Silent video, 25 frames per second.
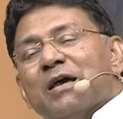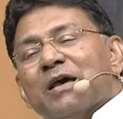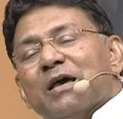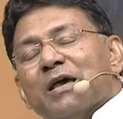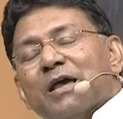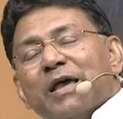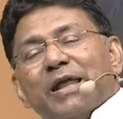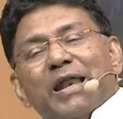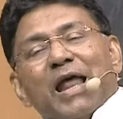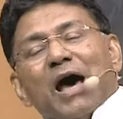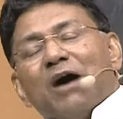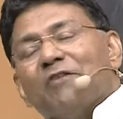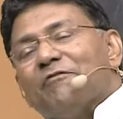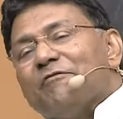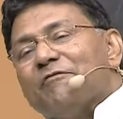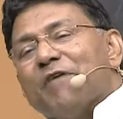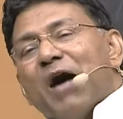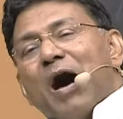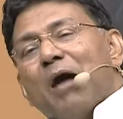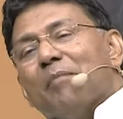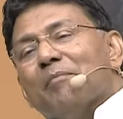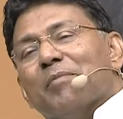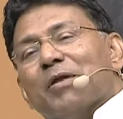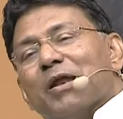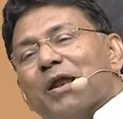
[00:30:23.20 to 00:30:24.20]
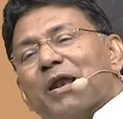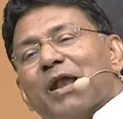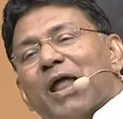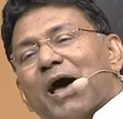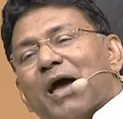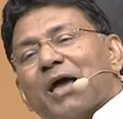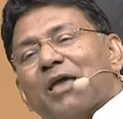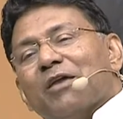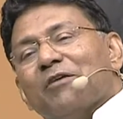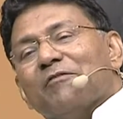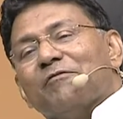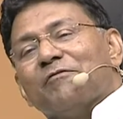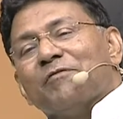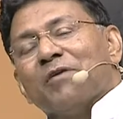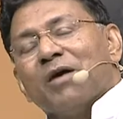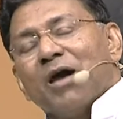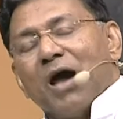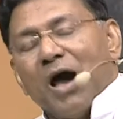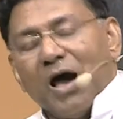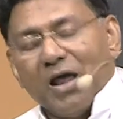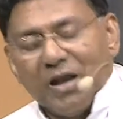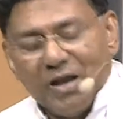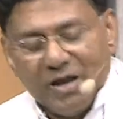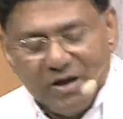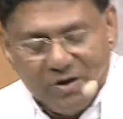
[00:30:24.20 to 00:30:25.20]
in our family life.
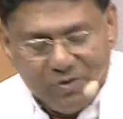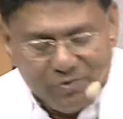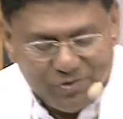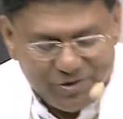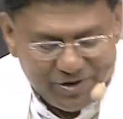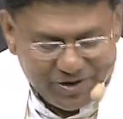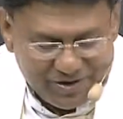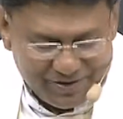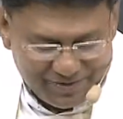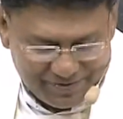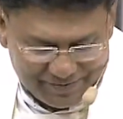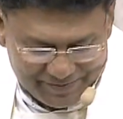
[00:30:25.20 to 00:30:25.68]
Hallelujah.